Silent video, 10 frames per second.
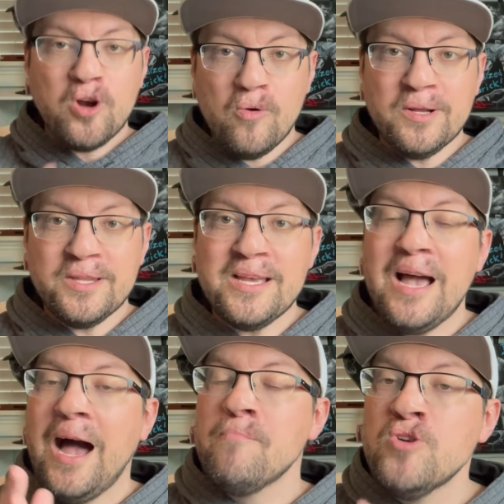Currently,
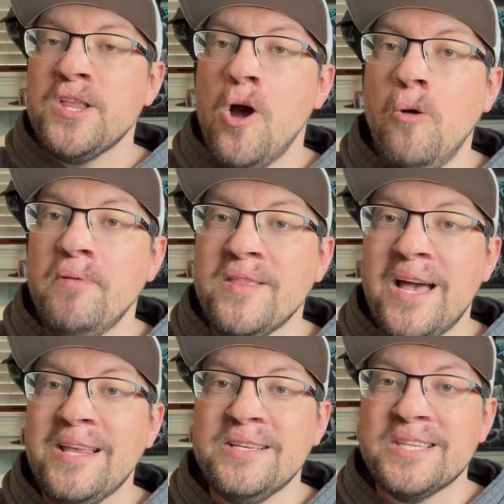I'm really hoping
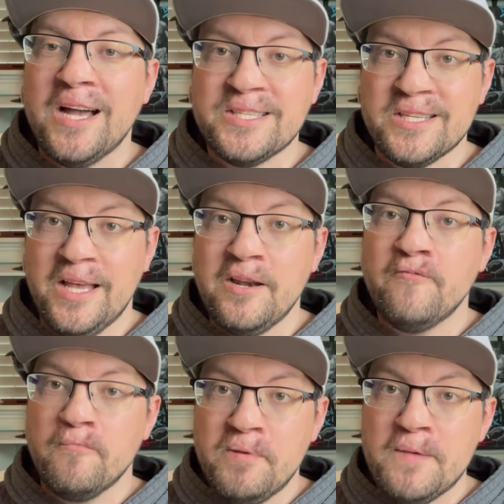that he's
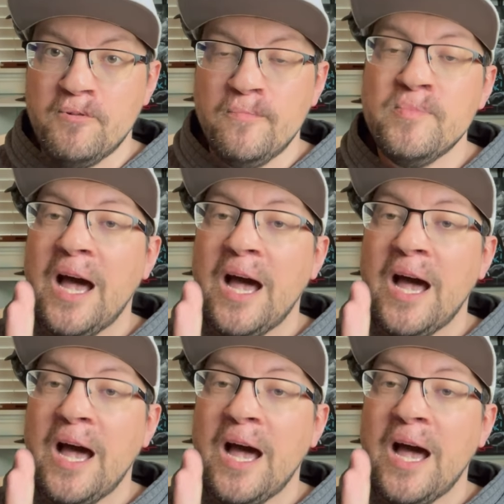isolated from people.